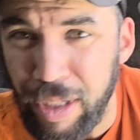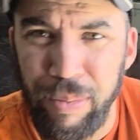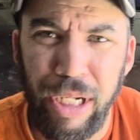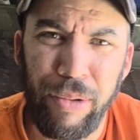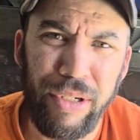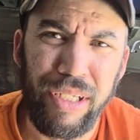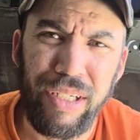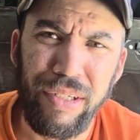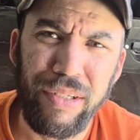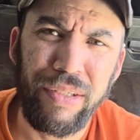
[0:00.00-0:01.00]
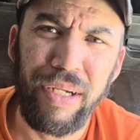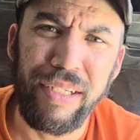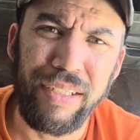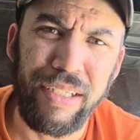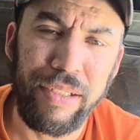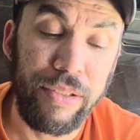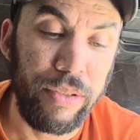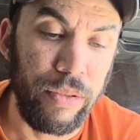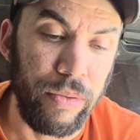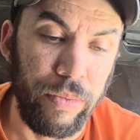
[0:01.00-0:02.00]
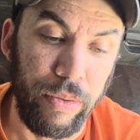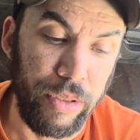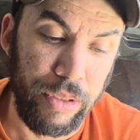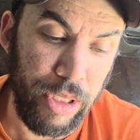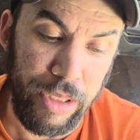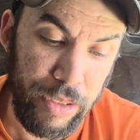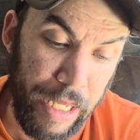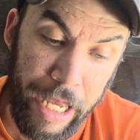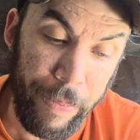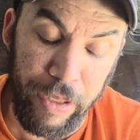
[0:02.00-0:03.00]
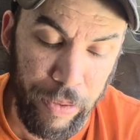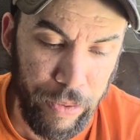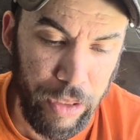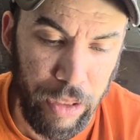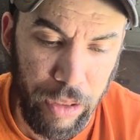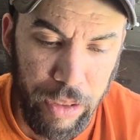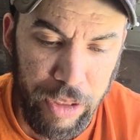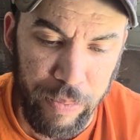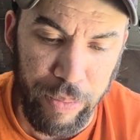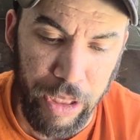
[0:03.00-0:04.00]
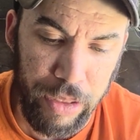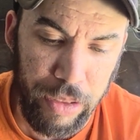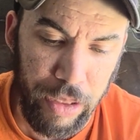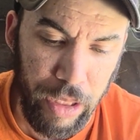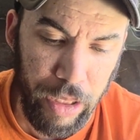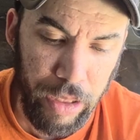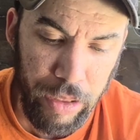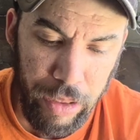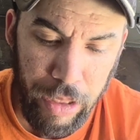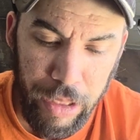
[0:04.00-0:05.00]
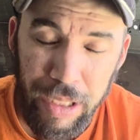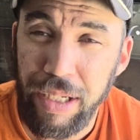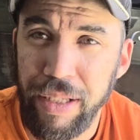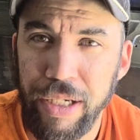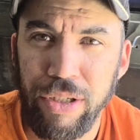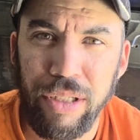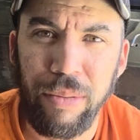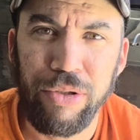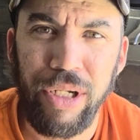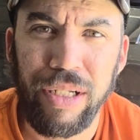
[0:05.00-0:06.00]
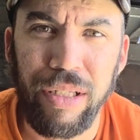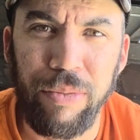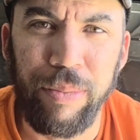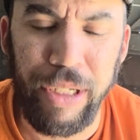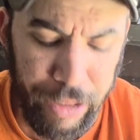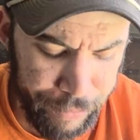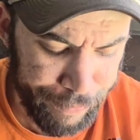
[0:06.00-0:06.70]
I mean, I'm already here as it is, so it's happening regardless, but I think I should have double checked a little bit better.